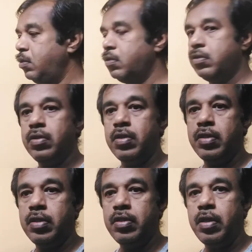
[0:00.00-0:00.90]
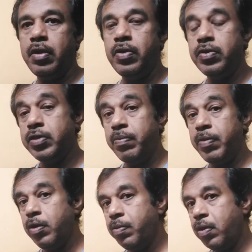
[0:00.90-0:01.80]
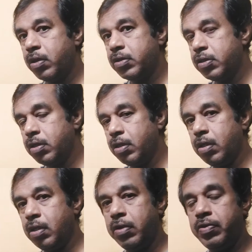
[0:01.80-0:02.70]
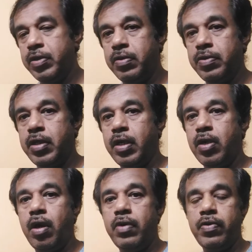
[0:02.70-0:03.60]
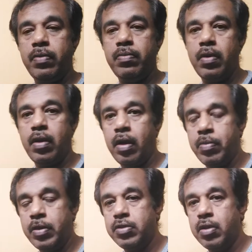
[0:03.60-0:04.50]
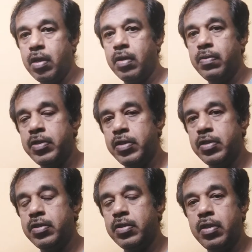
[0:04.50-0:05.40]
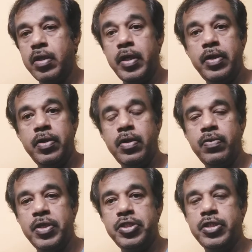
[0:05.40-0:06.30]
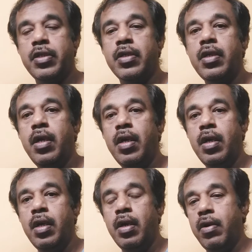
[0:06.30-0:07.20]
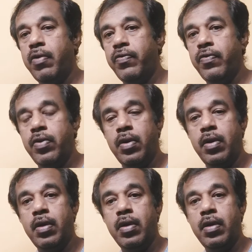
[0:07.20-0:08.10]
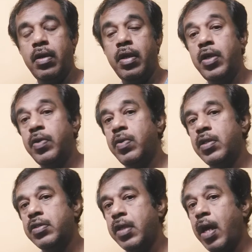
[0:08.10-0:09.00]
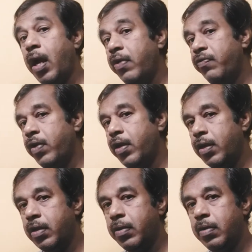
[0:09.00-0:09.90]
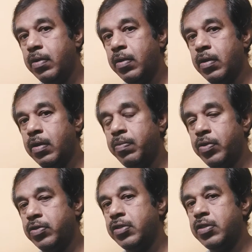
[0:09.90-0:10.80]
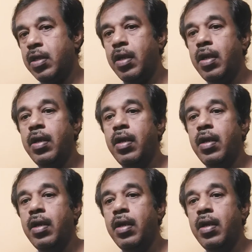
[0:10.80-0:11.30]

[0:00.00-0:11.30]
So this is the new CPU box uh, which I got from Amazon which is the renewed version of uh, Lenovo's i5 uh, processor.